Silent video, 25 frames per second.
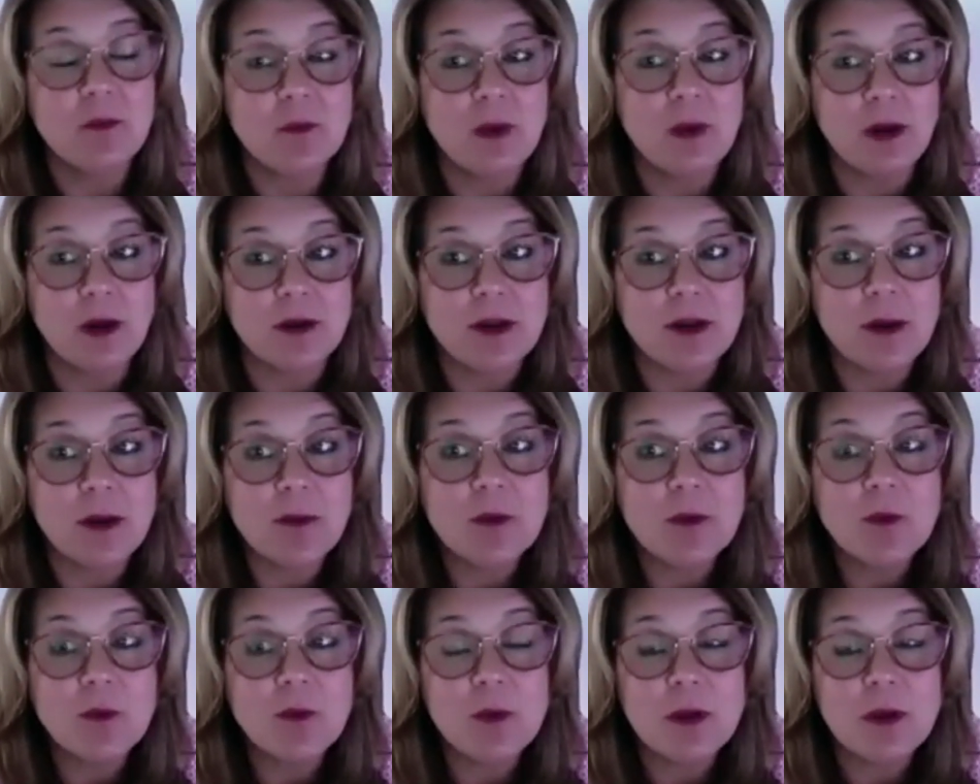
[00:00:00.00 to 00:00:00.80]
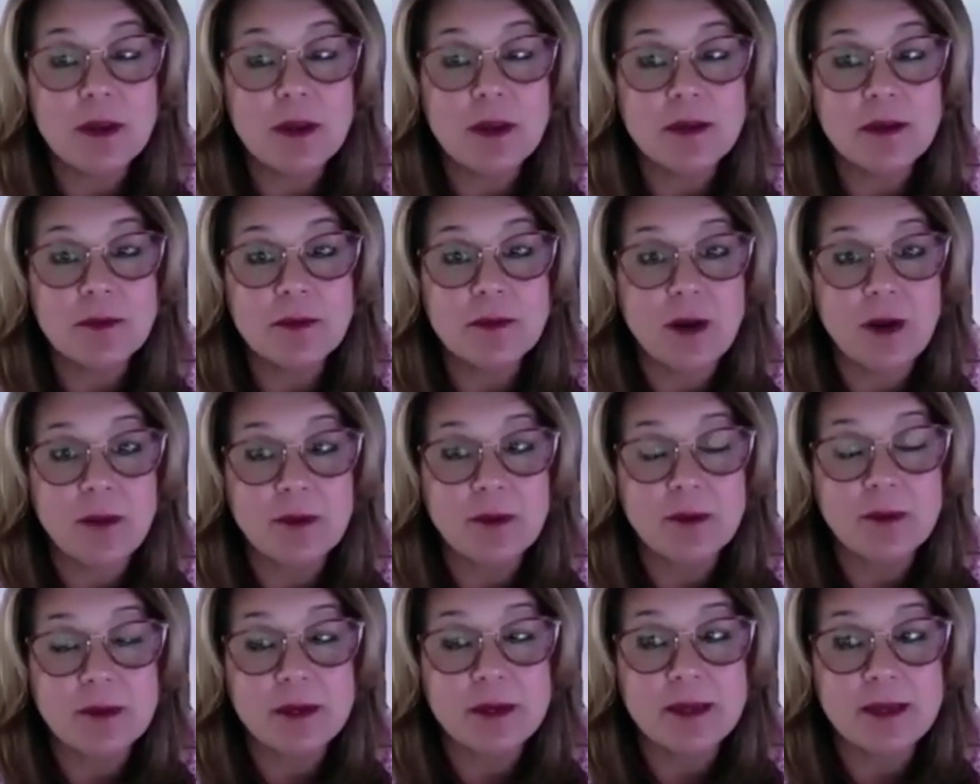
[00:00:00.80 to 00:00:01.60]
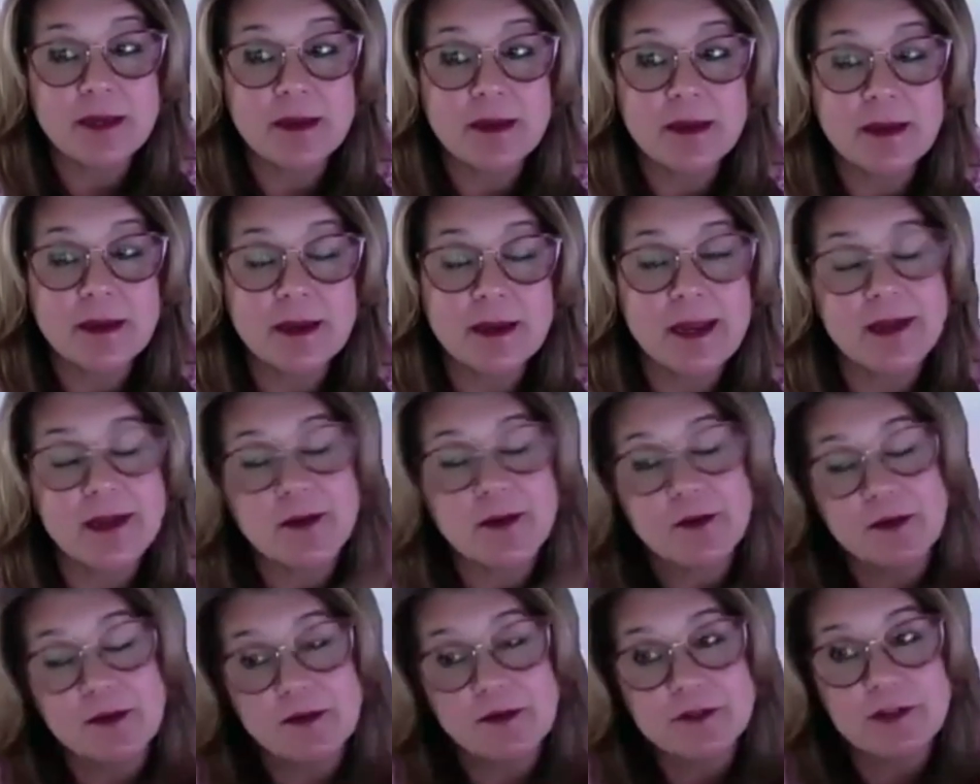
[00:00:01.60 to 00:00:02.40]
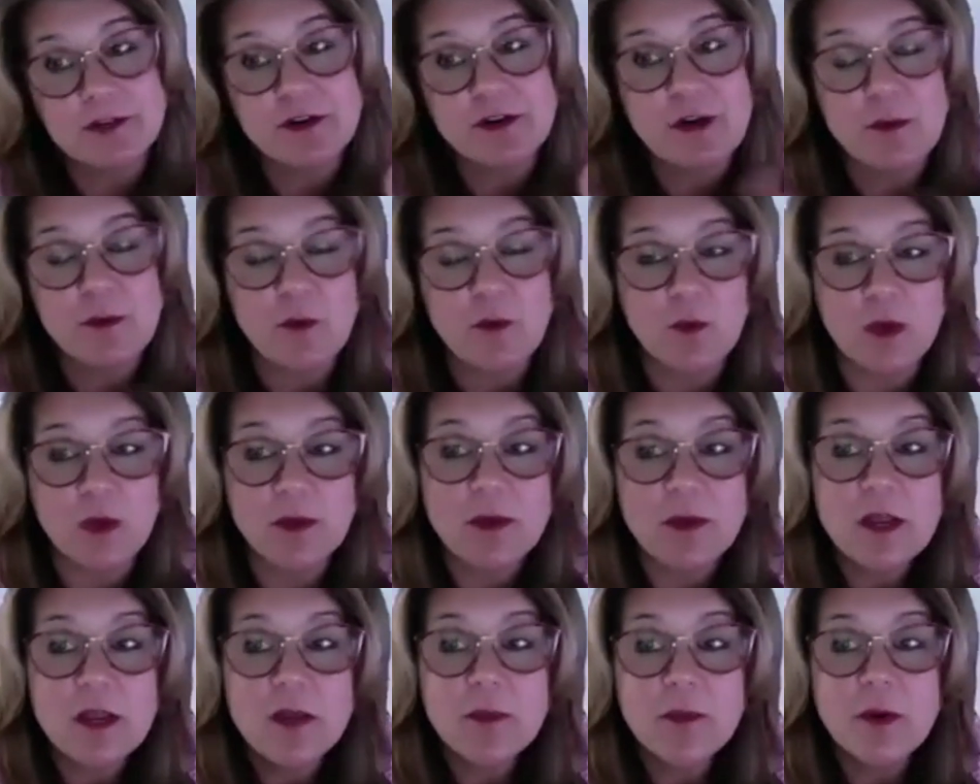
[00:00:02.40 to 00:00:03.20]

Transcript: Our number one, probably, and I don't know if it's our number one,